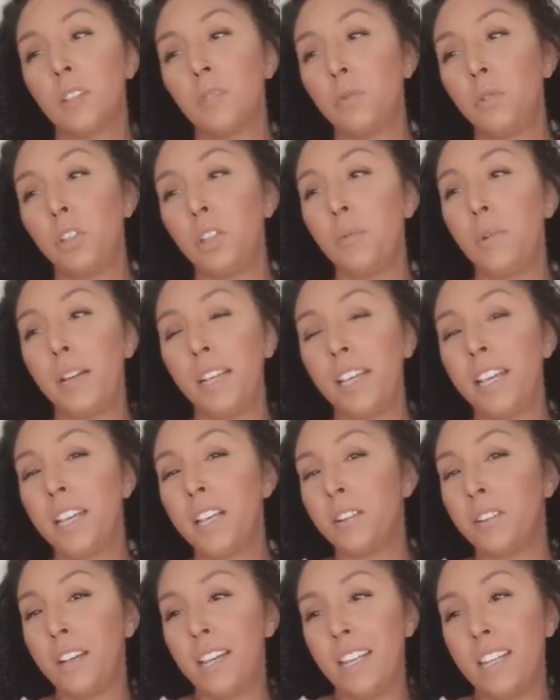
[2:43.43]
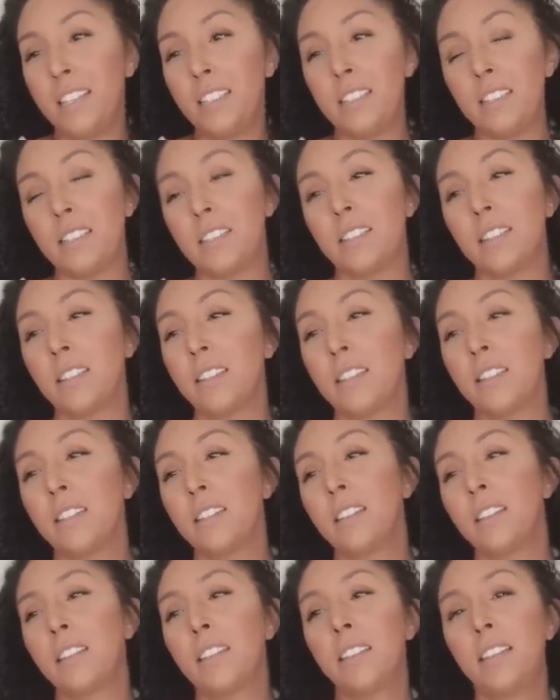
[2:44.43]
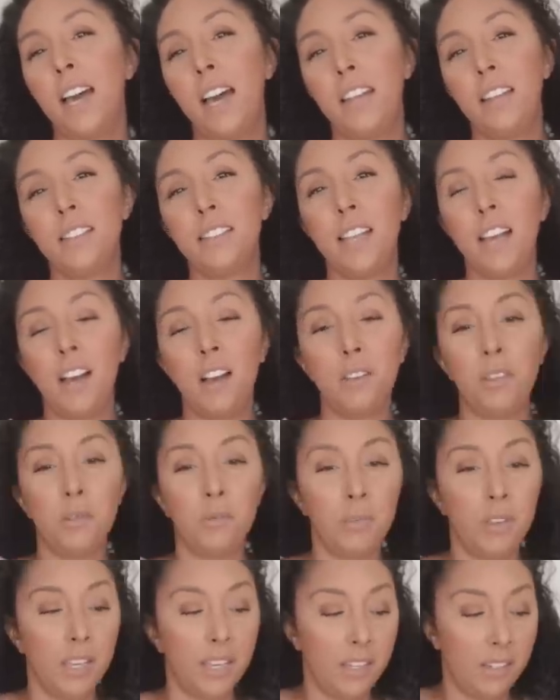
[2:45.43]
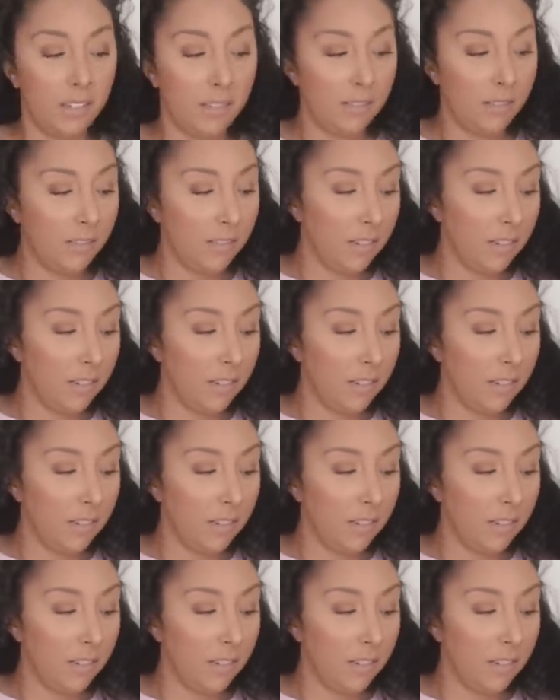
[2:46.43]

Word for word: Really want to get your ends. That is how you get